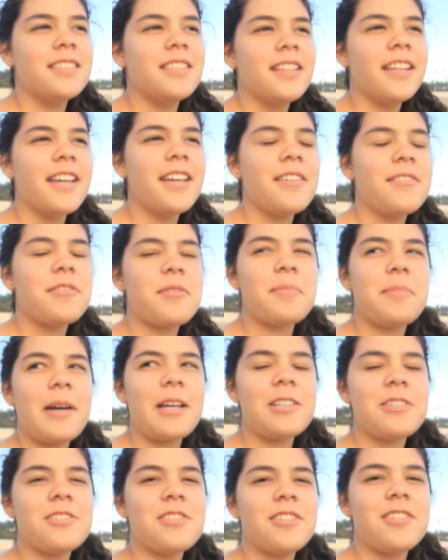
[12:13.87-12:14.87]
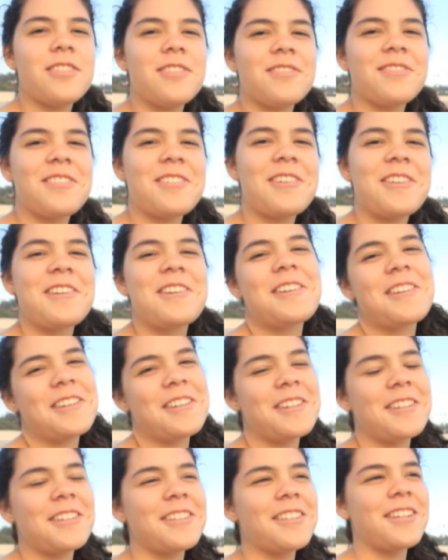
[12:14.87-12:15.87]
Leave a bunch of
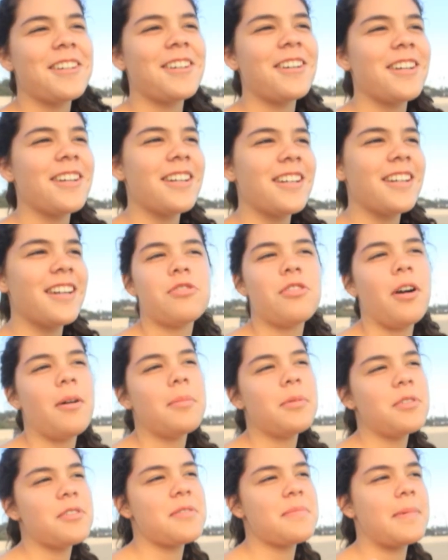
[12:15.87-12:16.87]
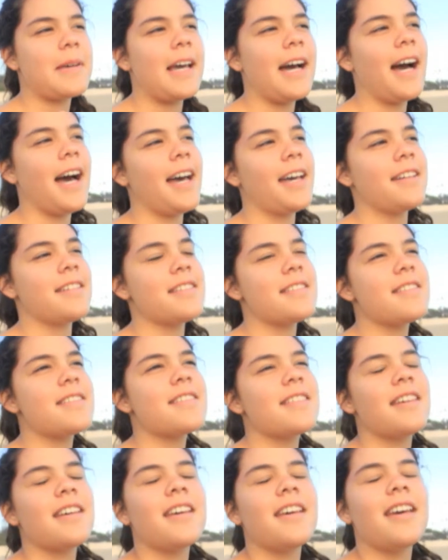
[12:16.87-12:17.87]
your troubles behind
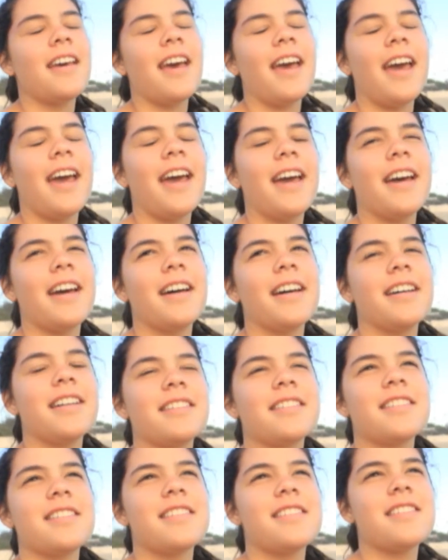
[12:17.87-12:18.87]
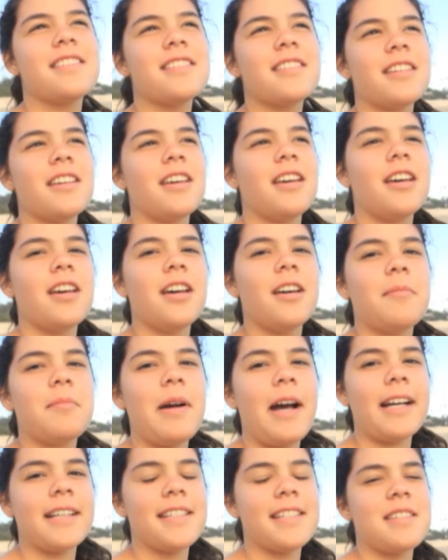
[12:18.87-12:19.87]
and
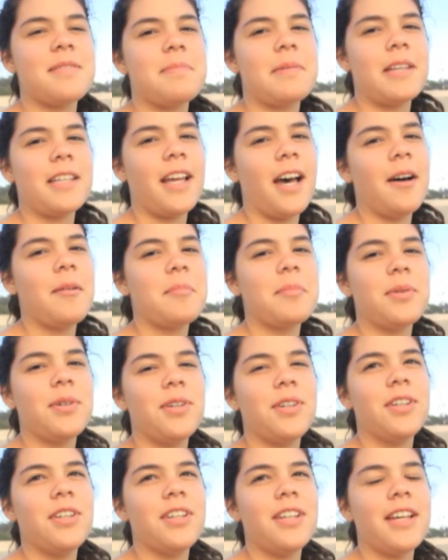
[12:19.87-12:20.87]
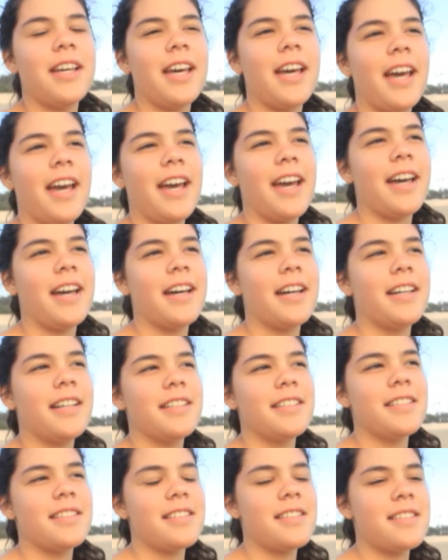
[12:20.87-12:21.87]
practice being humble,
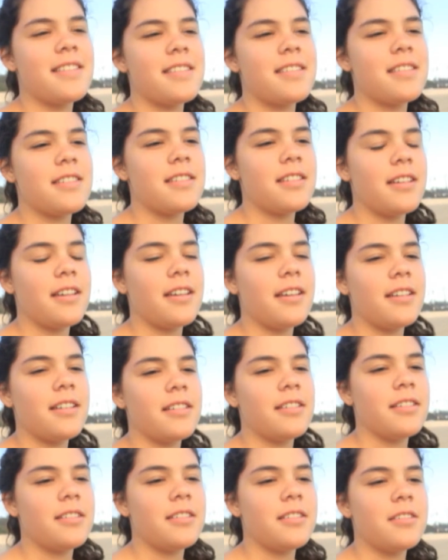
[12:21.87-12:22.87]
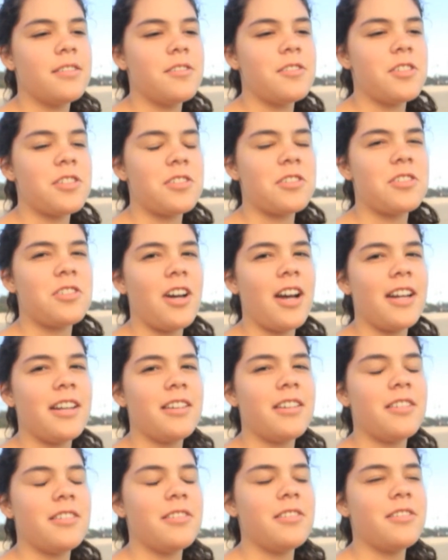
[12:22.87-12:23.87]
and just try
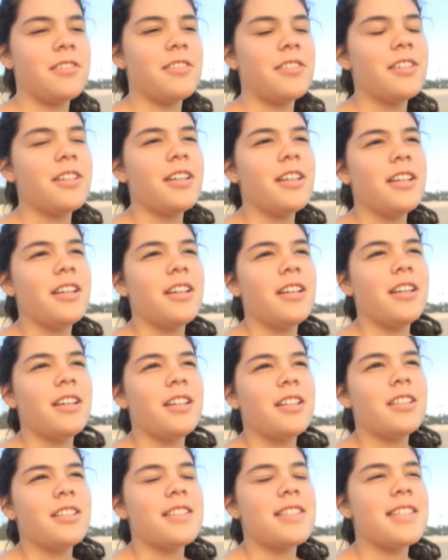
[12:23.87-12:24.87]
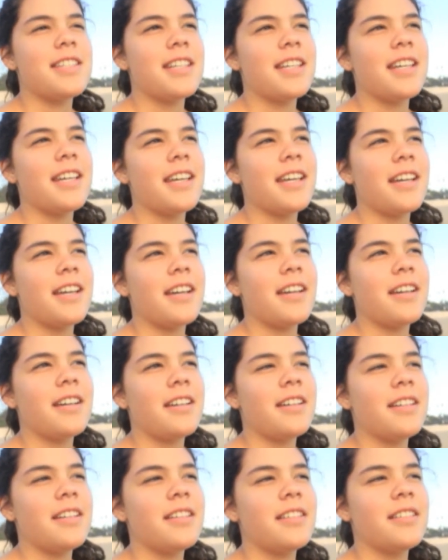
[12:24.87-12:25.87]
to see
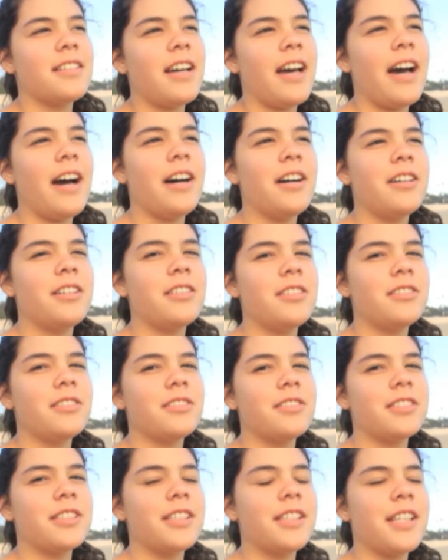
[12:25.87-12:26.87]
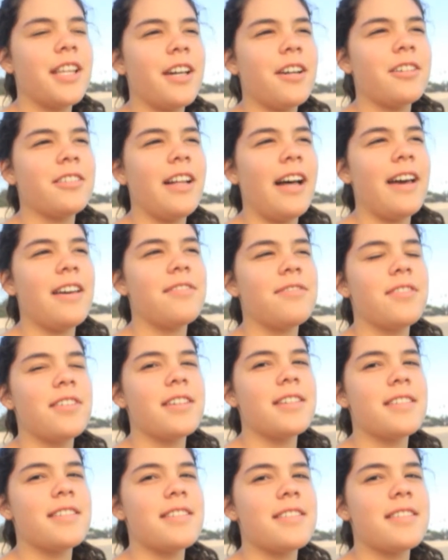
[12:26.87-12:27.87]
how their life
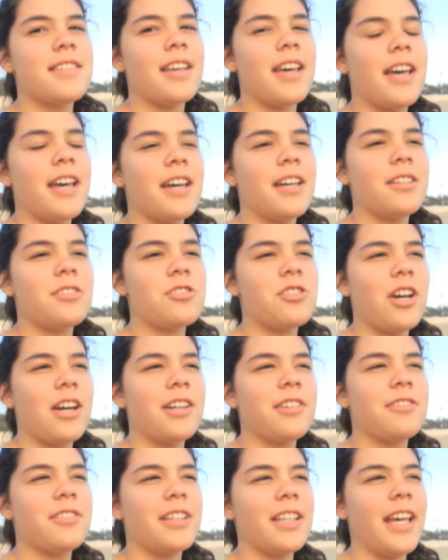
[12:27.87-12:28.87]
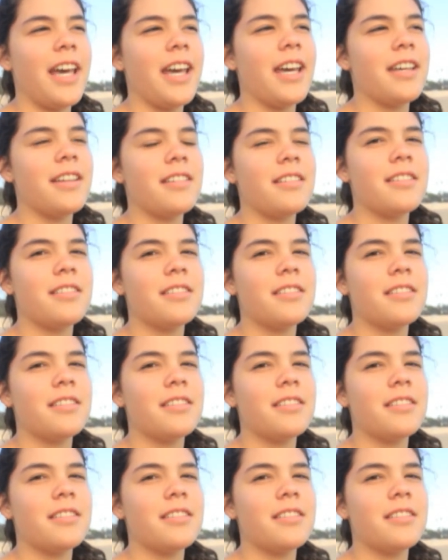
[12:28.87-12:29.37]
is and try to relate.